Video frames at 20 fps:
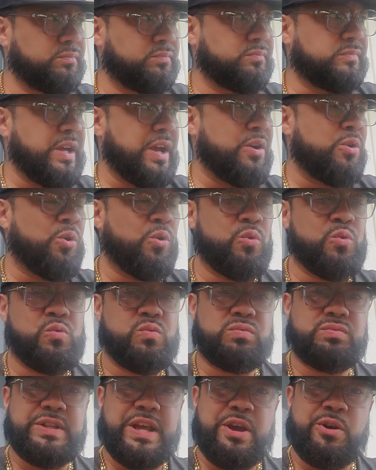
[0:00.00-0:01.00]
They whole,
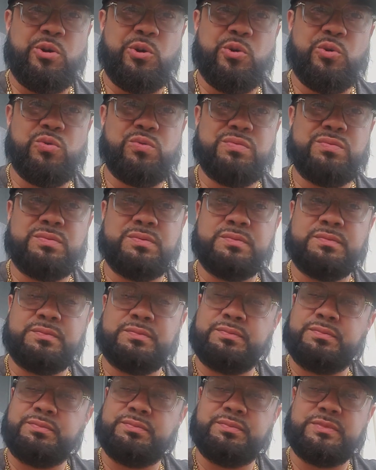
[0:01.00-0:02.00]

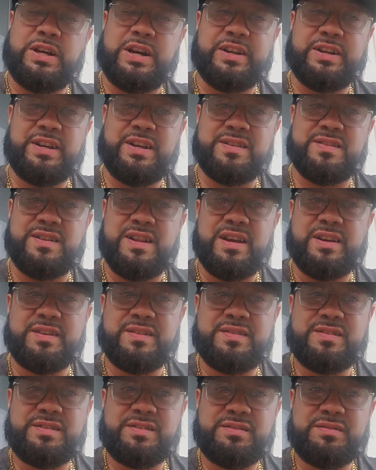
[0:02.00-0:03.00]
I guess,
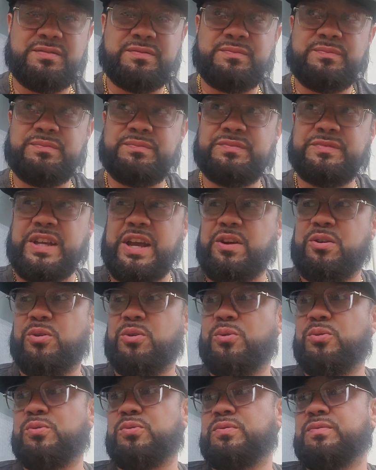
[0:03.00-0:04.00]
legacy. They
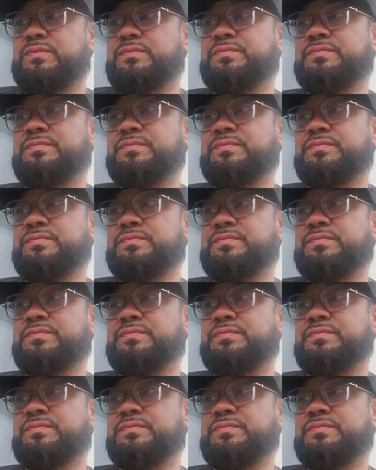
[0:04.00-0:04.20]
whole,